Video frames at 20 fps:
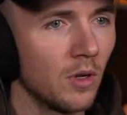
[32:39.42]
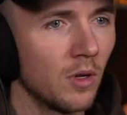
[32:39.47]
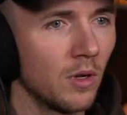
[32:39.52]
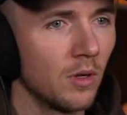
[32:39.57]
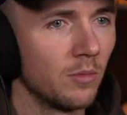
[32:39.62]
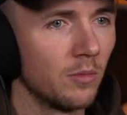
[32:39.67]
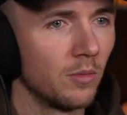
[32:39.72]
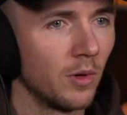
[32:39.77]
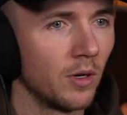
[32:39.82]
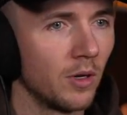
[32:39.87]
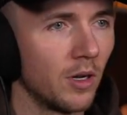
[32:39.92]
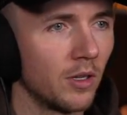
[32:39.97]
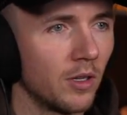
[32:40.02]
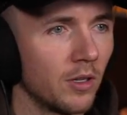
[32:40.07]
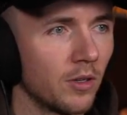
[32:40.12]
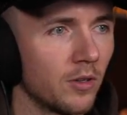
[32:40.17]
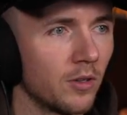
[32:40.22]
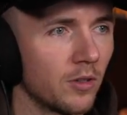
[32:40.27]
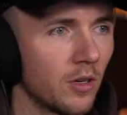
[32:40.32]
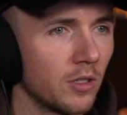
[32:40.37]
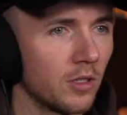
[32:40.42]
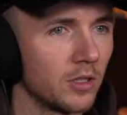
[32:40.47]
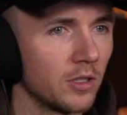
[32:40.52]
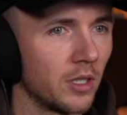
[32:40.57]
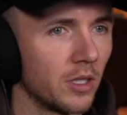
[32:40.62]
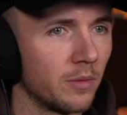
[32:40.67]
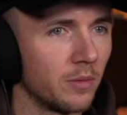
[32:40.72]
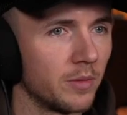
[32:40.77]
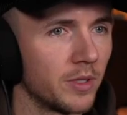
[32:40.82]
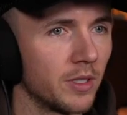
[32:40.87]
But no, they're good
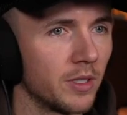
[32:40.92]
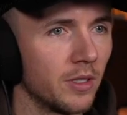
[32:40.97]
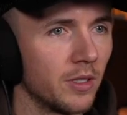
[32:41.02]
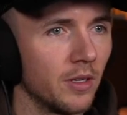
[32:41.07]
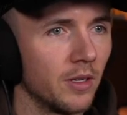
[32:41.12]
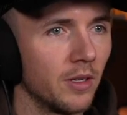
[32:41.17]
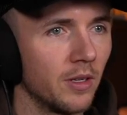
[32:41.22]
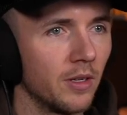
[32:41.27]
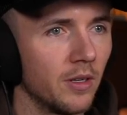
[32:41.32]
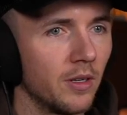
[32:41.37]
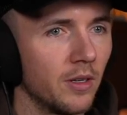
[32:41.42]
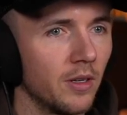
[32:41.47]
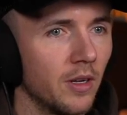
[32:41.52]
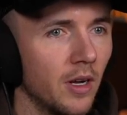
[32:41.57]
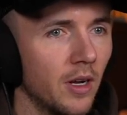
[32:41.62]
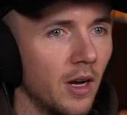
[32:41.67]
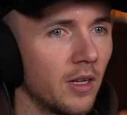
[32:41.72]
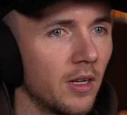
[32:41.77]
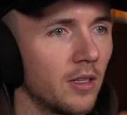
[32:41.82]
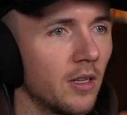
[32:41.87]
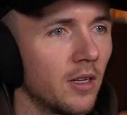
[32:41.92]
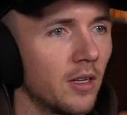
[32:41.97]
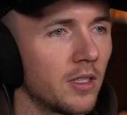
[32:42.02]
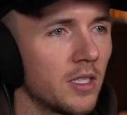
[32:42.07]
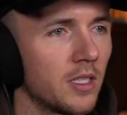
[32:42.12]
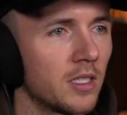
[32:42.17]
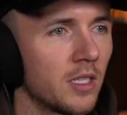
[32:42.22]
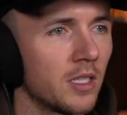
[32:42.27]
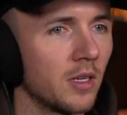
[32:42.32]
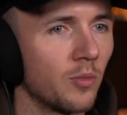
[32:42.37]
concepts. I'd like to
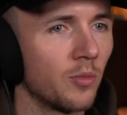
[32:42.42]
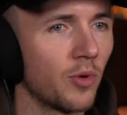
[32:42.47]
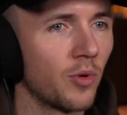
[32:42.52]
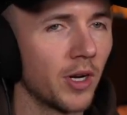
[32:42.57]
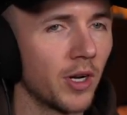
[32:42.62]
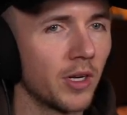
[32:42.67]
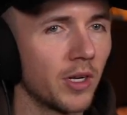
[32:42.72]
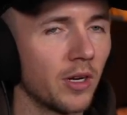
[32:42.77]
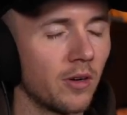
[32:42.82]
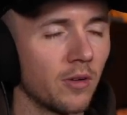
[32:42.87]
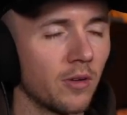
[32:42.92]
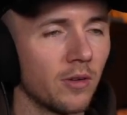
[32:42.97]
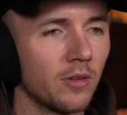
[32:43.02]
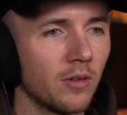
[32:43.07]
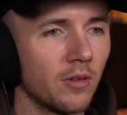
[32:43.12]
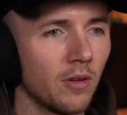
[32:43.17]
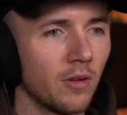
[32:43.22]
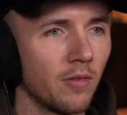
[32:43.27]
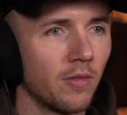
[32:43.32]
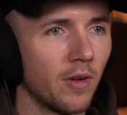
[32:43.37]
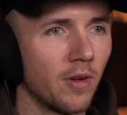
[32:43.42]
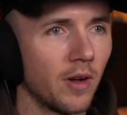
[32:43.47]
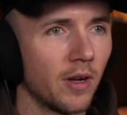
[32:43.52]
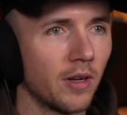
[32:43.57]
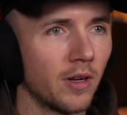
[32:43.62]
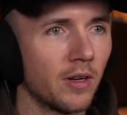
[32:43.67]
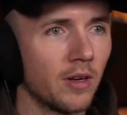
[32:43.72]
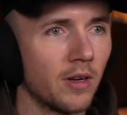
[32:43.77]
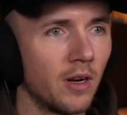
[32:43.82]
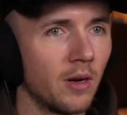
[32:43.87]
see a breakdown of like
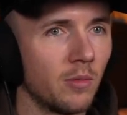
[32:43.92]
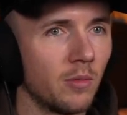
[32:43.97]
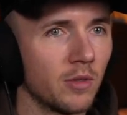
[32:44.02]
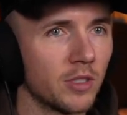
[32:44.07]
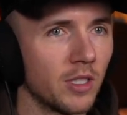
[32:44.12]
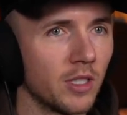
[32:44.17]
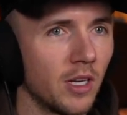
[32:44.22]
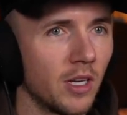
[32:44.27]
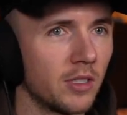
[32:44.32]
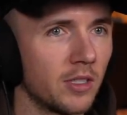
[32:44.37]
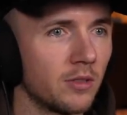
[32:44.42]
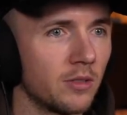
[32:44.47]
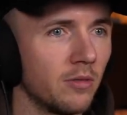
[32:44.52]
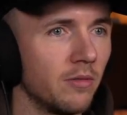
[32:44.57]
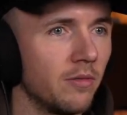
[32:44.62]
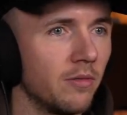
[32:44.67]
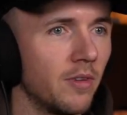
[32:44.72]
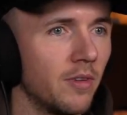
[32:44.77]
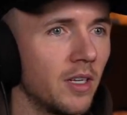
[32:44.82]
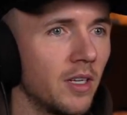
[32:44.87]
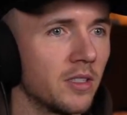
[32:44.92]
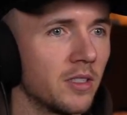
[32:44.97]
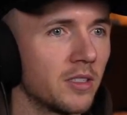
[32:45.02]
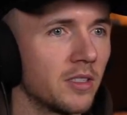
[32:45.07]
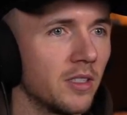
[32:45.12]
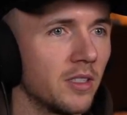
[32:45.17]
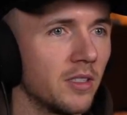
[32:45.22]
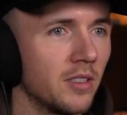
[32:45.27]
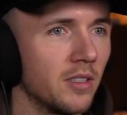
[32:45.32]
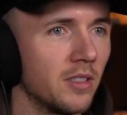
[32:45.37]
how much they had to invest
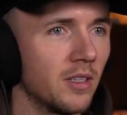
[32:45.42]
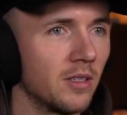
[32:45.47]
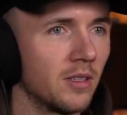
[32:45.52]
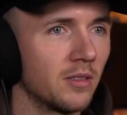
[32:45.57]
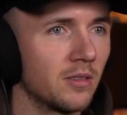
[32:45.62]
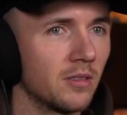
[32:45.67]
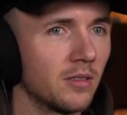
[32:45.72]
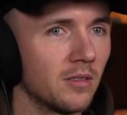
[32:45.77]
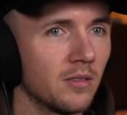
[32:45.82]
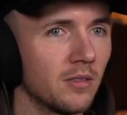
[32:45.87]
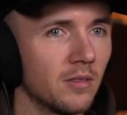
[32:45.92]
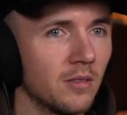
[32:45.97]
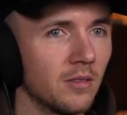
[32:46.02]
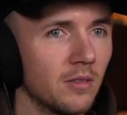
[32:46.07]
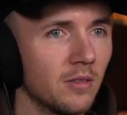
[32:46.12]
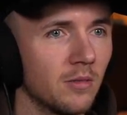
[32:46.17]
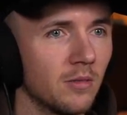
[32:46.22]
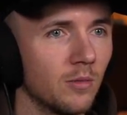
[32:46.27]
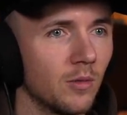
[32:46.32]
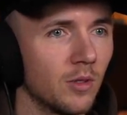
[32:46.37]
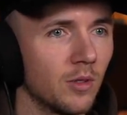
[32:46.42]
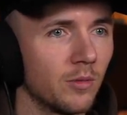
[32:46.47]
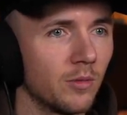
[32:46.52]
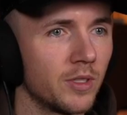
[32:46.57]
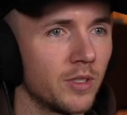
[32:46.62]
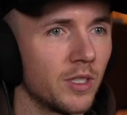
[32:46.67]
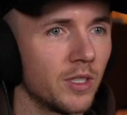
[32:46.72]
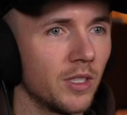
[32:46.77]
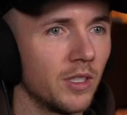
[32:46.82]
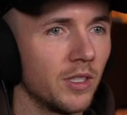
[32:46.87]
and what the
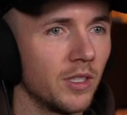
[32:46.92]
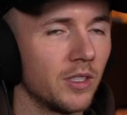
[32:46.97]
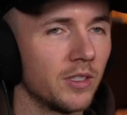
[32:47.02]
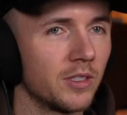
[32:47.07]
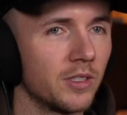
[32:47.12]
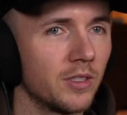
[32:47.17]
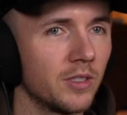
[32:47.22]
return is.